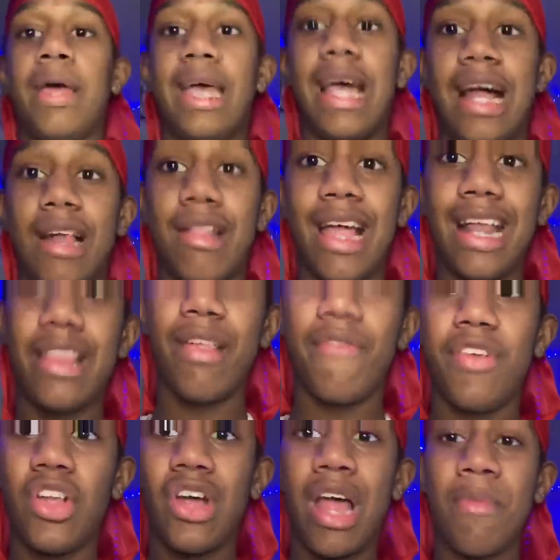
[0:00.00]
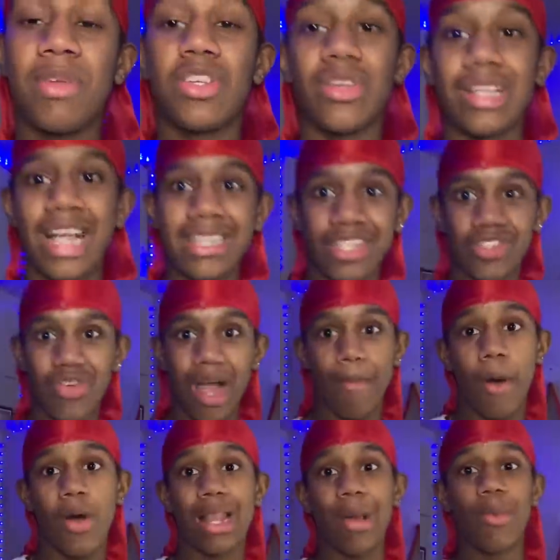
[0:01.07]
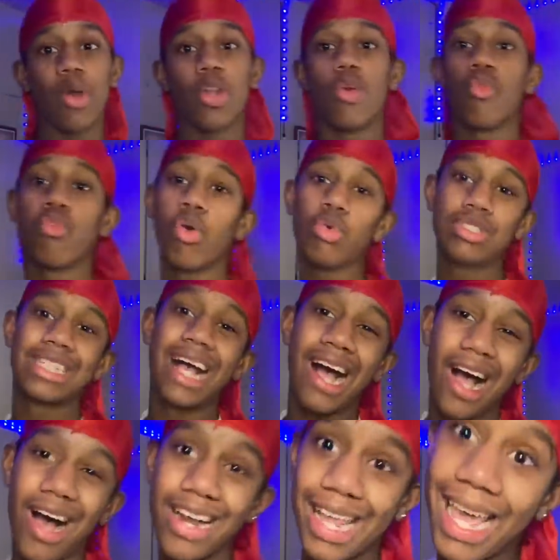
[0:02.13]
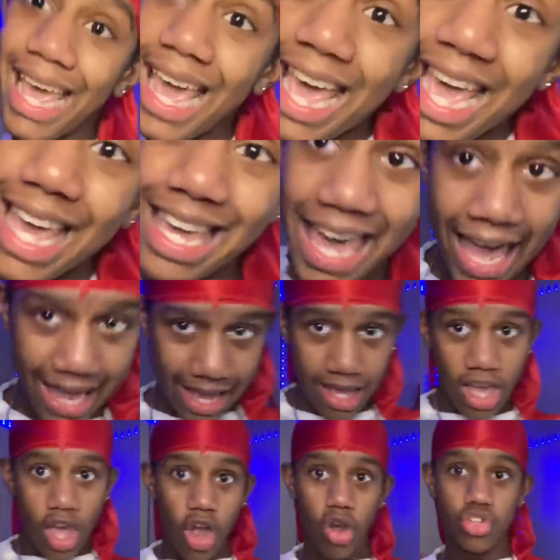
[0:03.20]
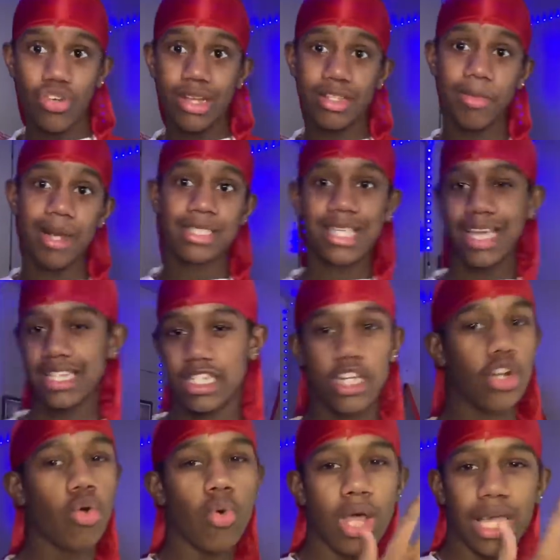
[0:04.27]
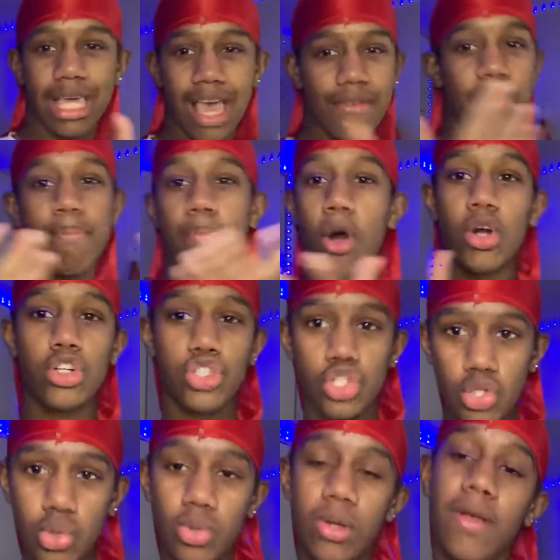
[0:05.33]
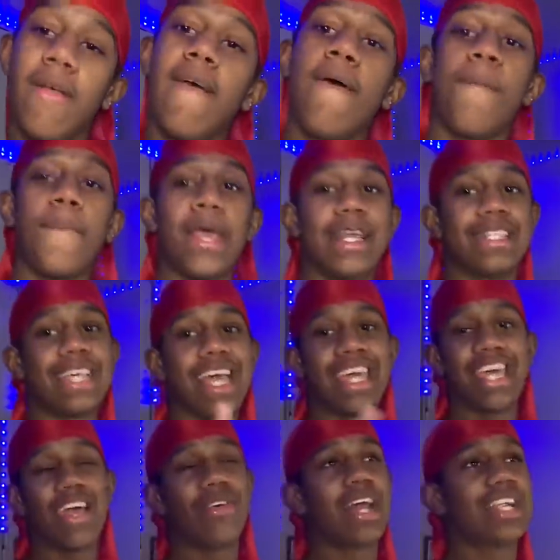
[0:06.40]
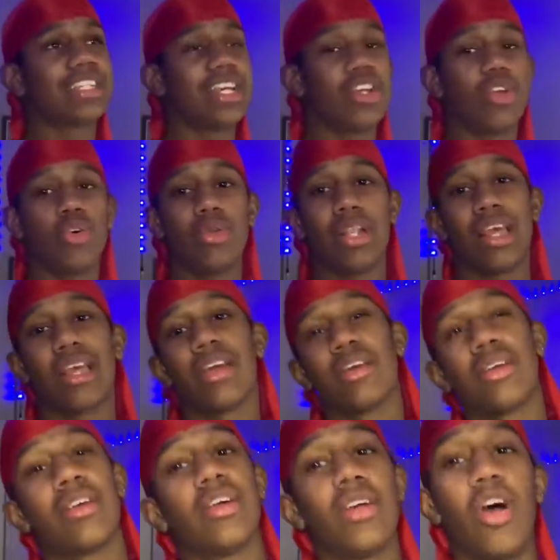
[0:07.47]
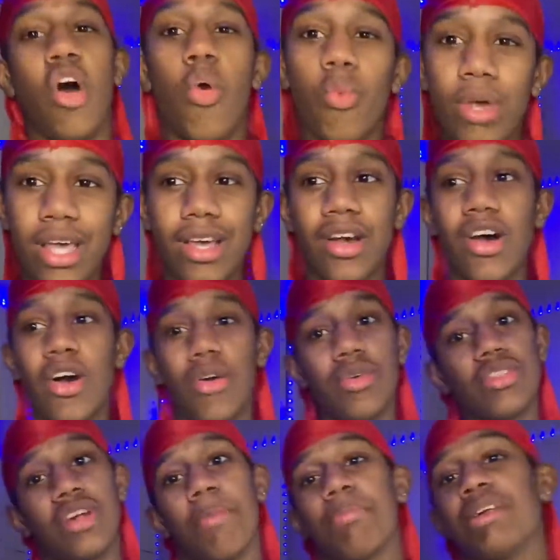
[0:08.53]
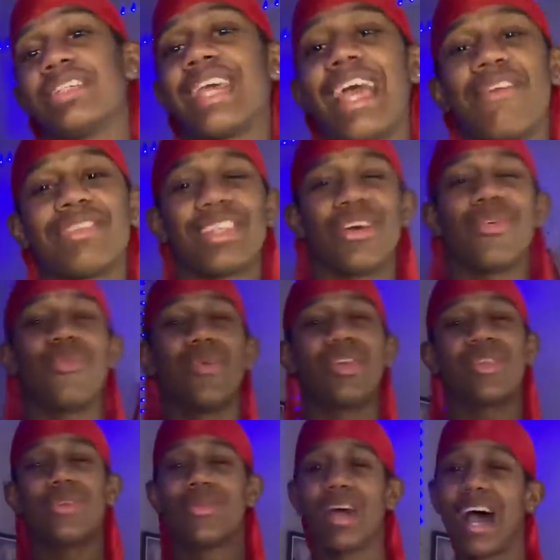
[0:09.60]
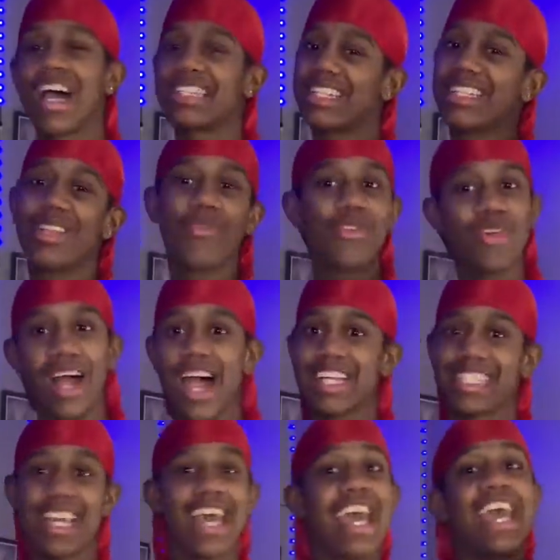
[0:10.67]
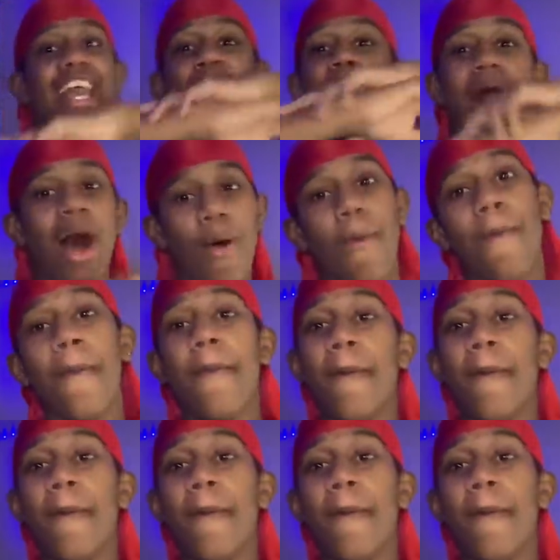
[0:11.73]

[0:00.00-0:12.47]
yeah, that's the end of the video. Make sure to like, subscribe, all that. We're on the road to 100K. Go subscribe to my second channel, Kevin Part 2. We hit 10K on that channel, like, a week ago, so I appreciate every single one of you guys. I love you guys, and I'm out.